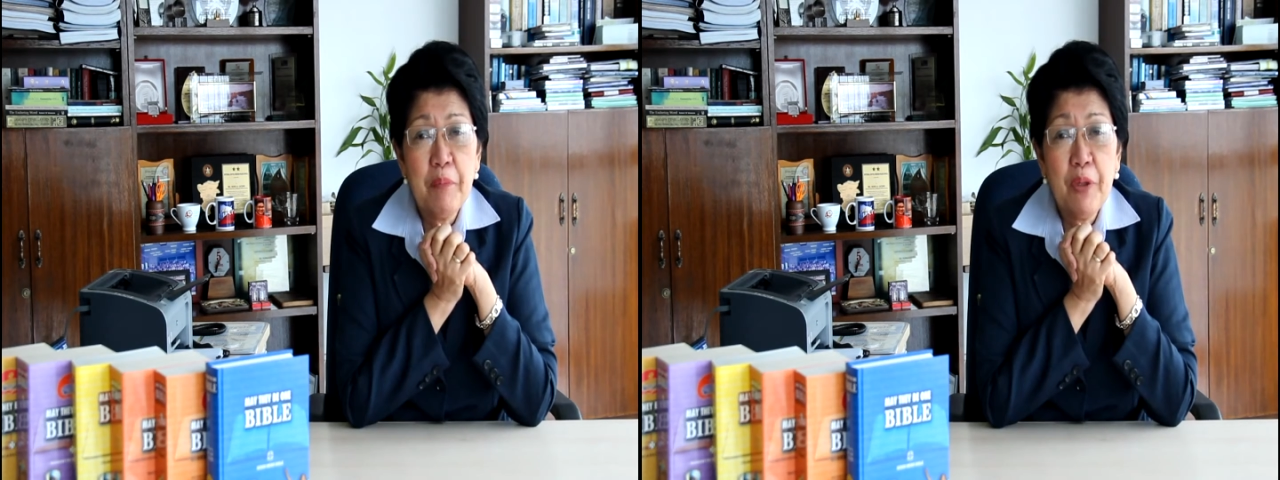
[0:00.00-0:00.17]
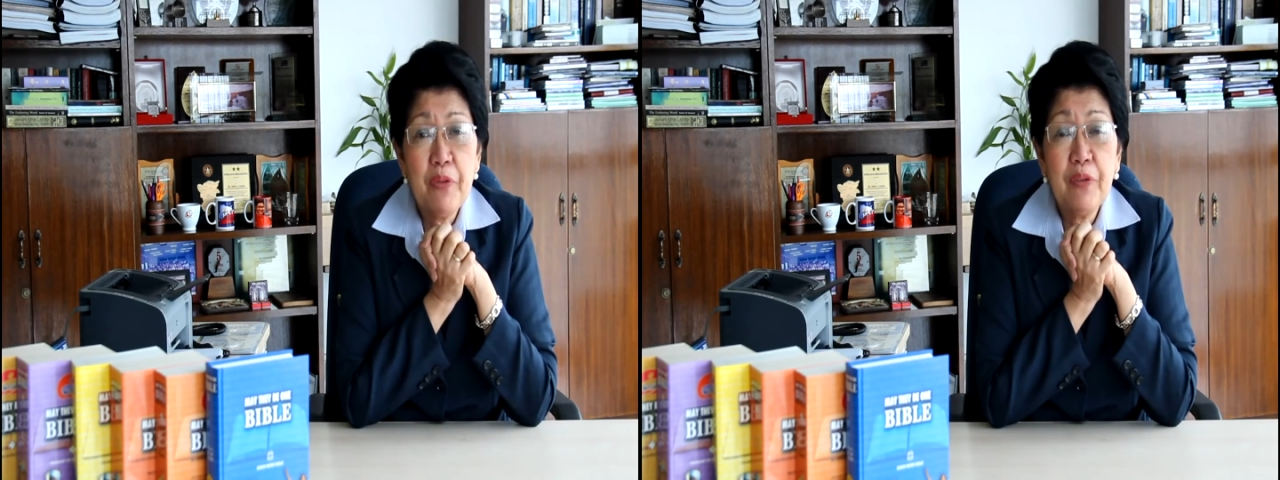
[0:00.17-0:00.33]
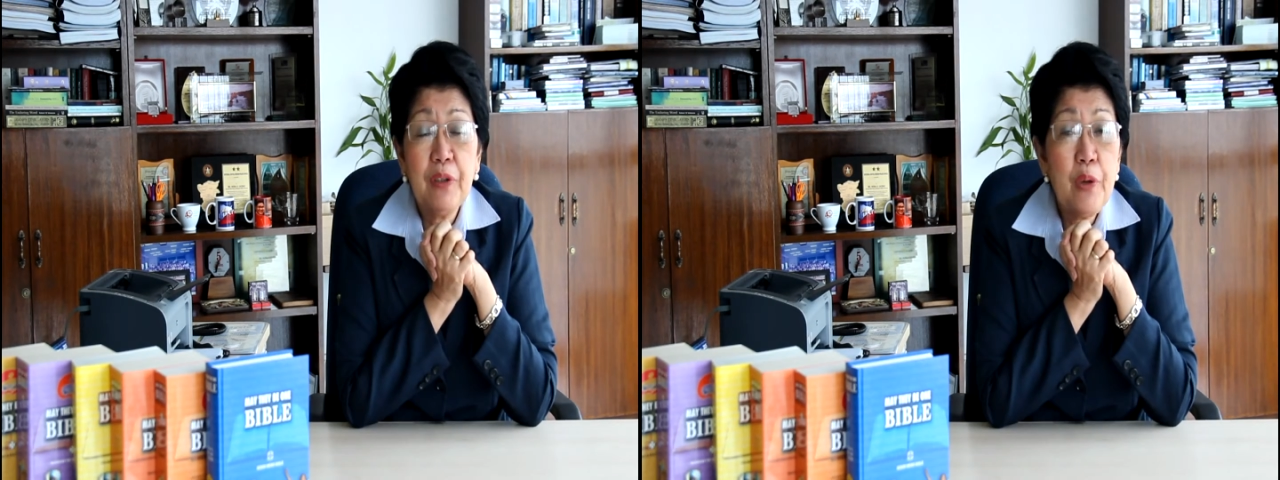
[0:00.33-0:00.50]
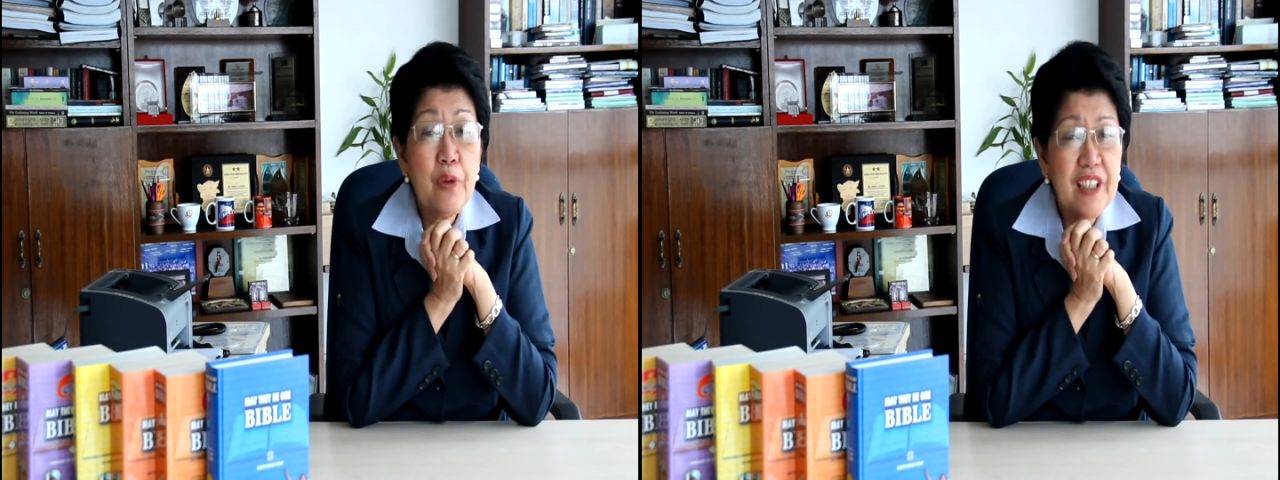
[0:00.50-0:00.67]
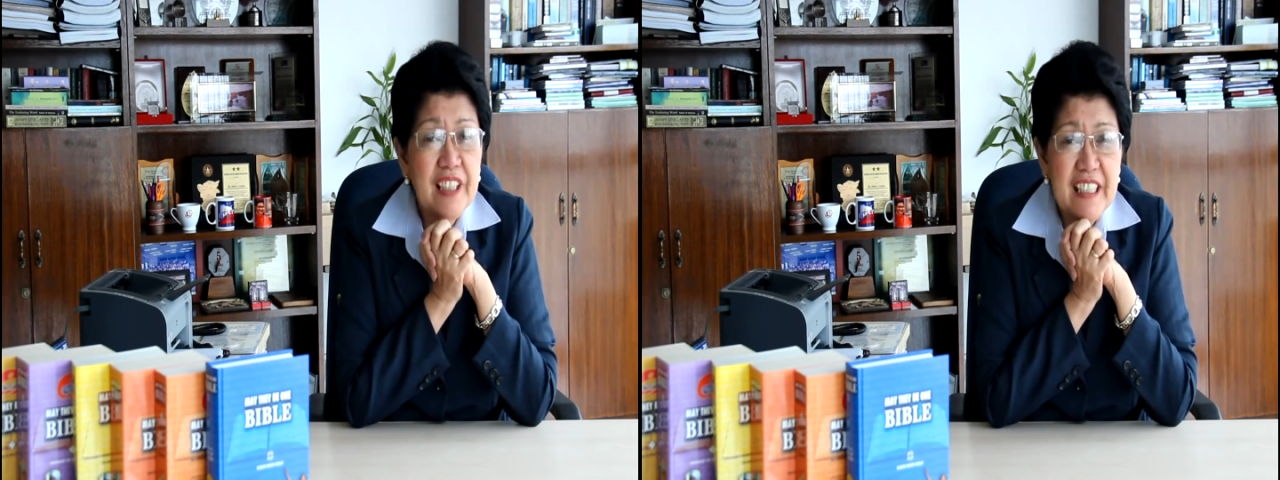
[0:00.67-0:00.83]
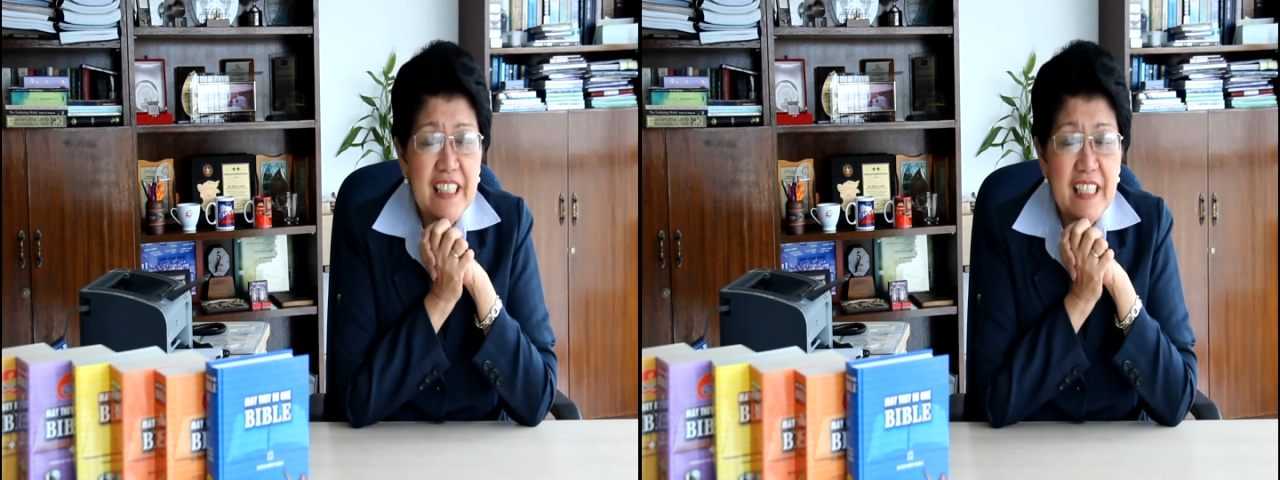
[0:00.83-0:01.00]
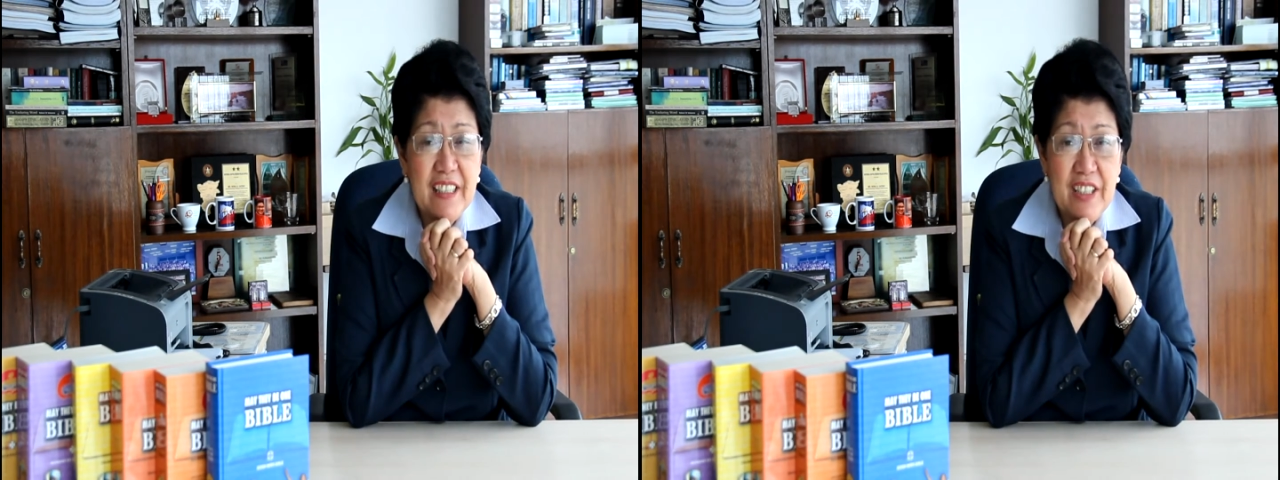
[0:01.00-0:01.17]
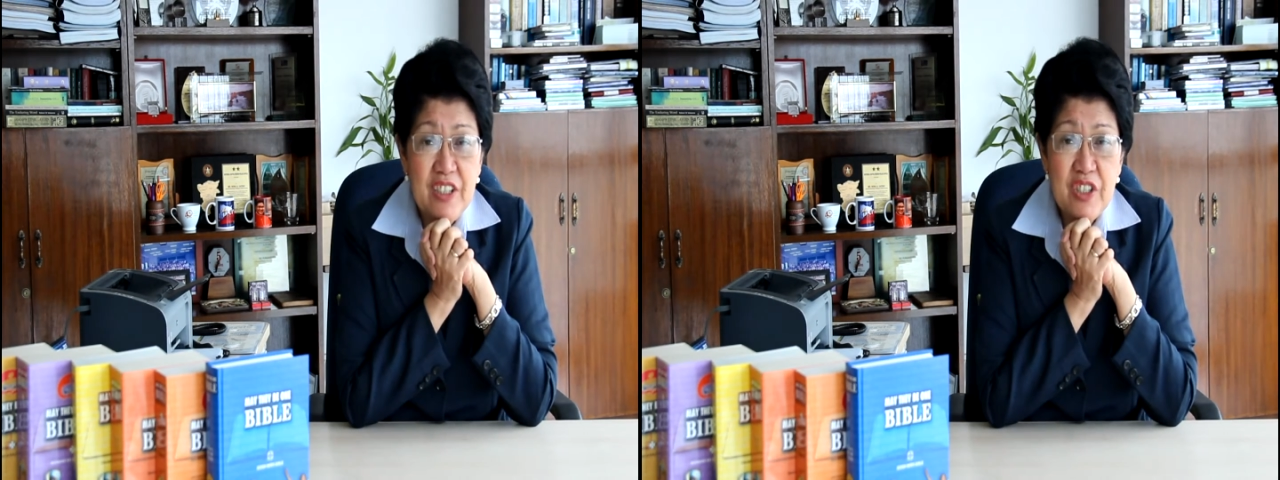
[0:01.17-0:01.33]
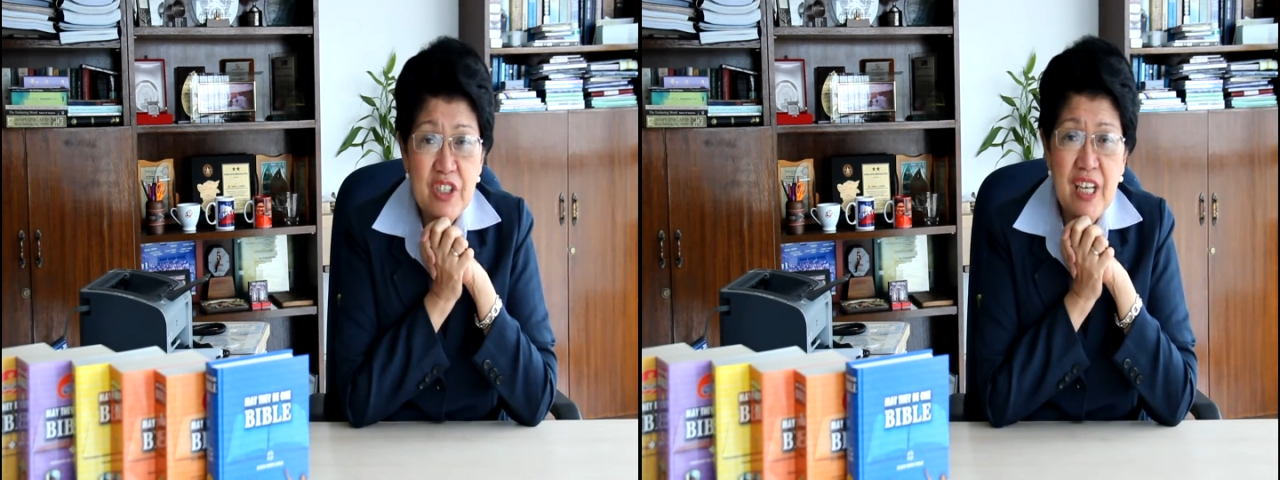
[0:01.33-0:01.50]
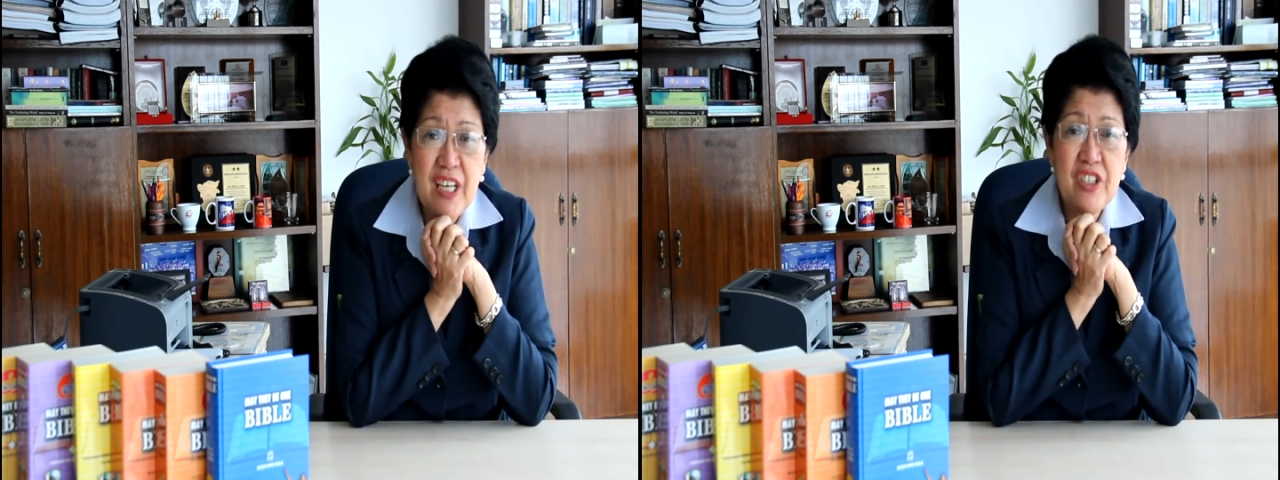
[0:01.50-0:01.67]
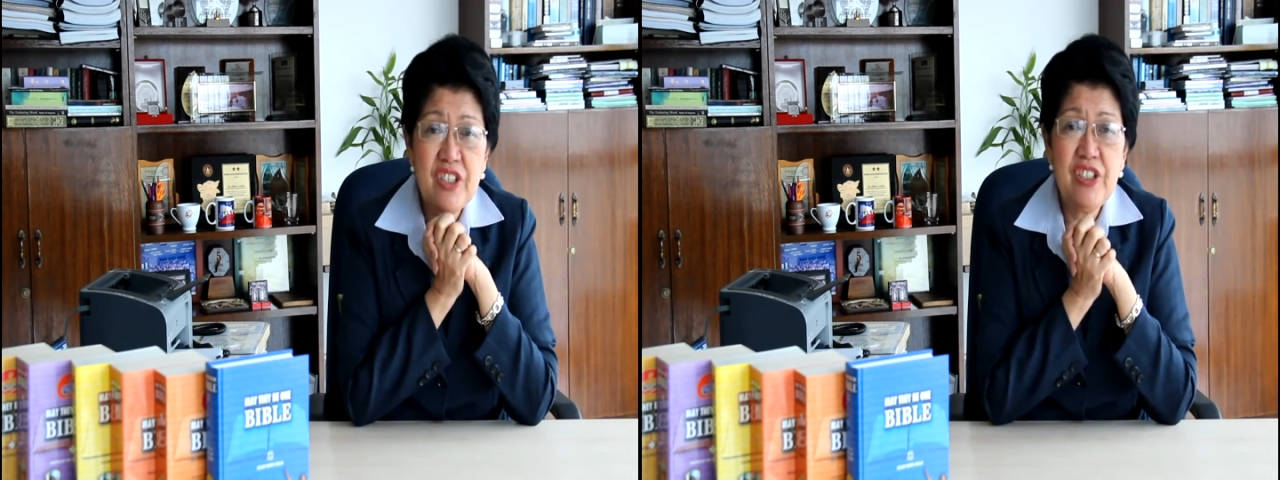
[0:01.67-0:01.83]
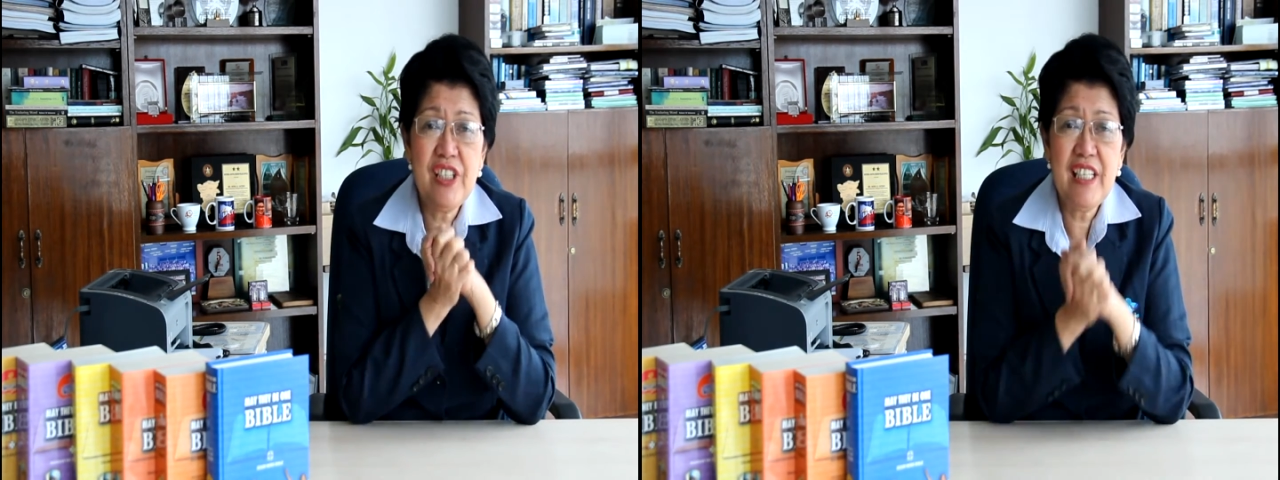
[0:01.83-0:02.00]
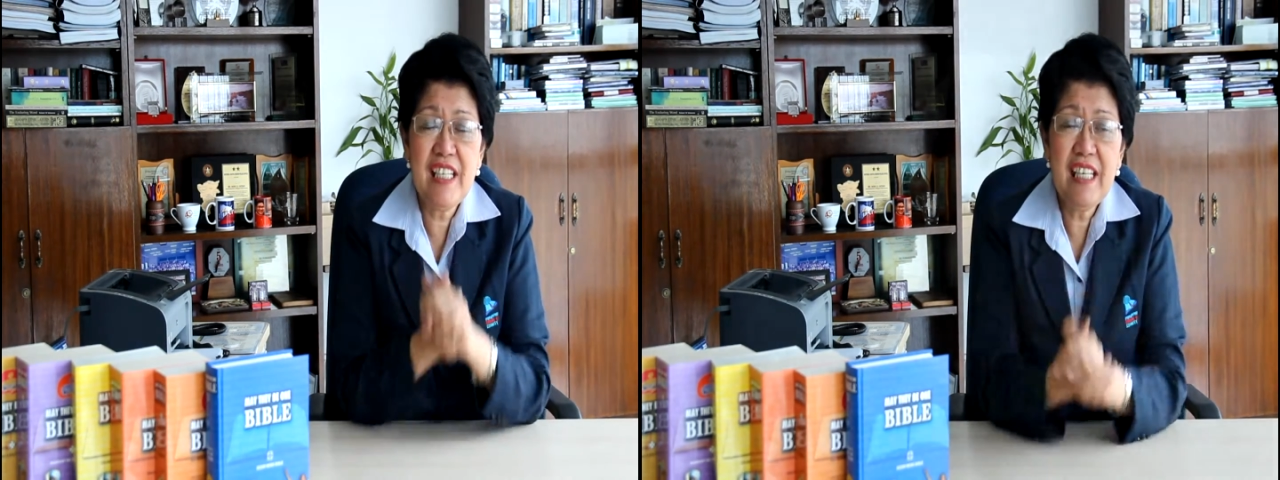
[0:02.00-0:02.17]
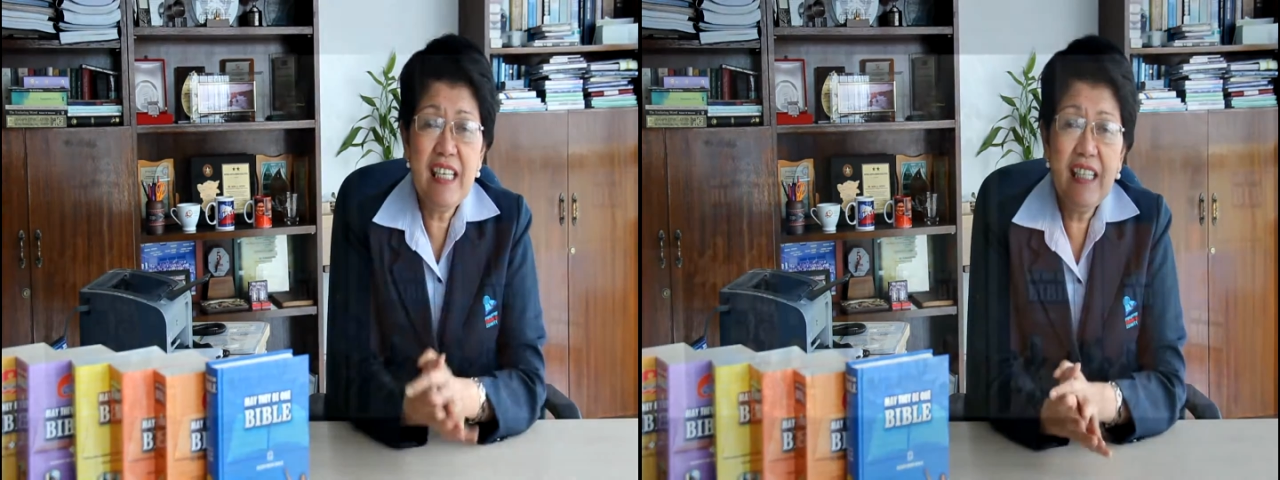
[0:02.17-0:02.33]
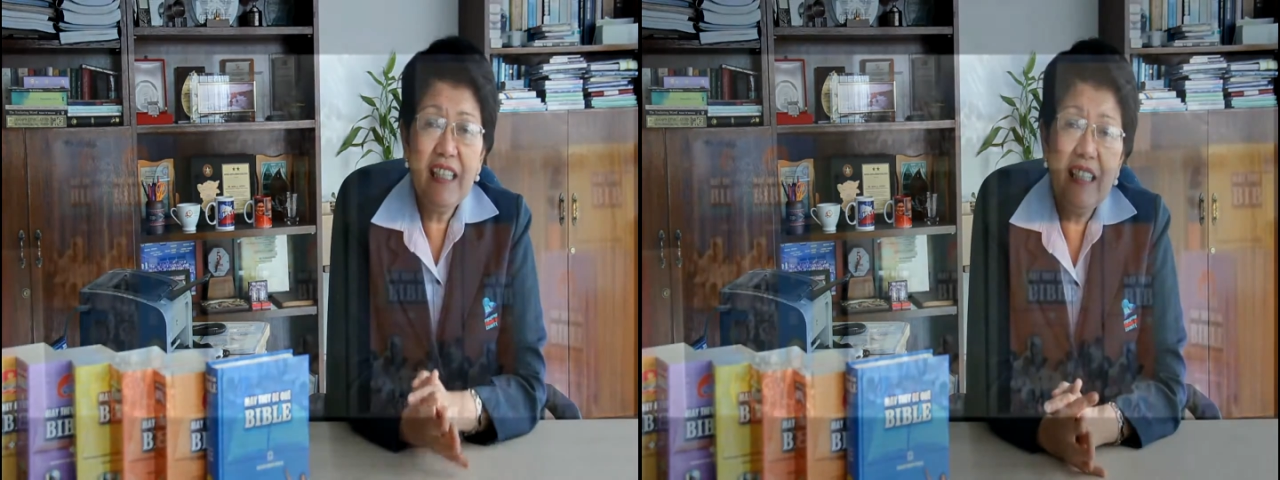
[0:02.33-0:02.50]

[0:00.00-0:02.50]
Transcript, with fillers: both locally and internationally,